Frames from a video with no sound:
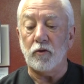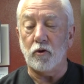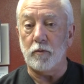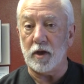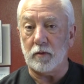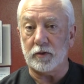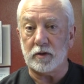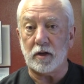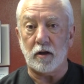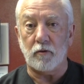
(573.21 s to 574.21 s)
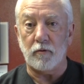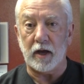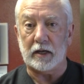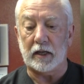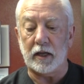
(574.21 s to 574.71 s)
you'll be able to tell
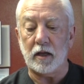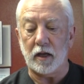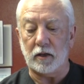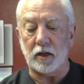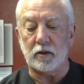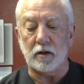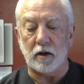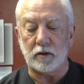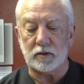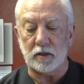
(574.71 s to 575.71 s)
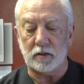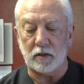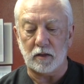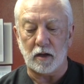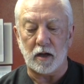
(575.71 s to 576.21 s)
readily and get the dogs
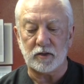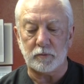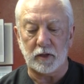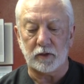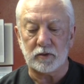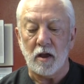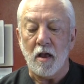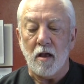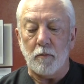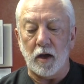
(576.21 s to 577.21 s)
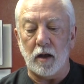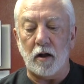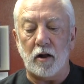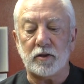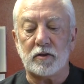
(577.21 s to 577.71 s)
into the hospitals. But
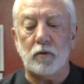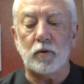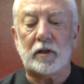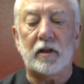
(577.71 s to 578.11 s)
also with